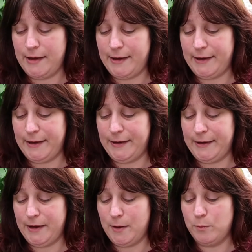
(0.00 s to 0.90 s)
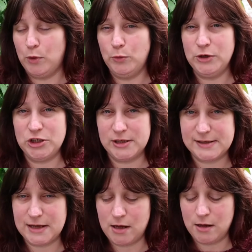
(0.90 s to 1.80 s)
but we shall
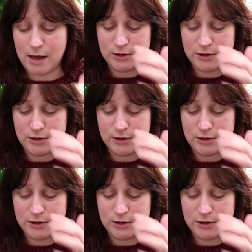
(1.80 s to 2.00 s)
see.